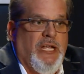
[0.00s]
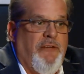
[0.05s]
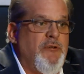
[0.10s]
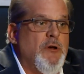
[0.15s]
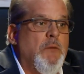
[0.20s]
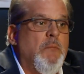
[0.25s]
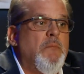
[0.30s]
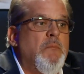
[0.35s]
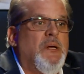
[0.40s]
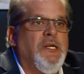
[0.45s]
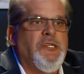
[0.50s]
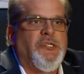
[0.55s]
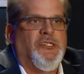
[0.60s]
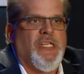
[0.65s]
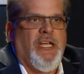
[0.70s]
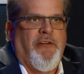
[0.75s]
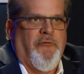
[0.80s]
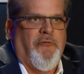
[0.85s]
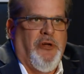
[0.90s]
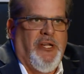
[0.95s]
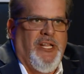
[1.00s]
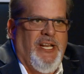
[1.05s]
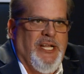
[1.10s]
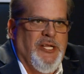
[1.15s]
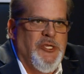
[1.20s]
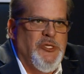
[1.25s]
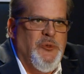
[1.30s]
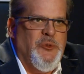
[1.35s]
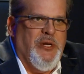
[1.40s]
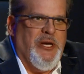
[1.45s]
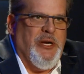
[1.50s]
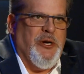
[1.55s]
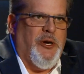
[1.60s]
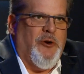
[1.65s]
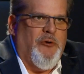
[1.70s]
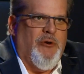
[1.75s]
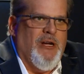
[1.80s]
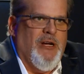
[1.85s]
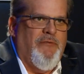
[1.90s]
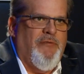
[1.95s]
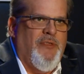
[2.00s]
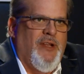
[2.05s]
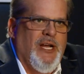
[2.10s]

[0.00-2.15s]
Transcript: I feel much safer getting into an aircraft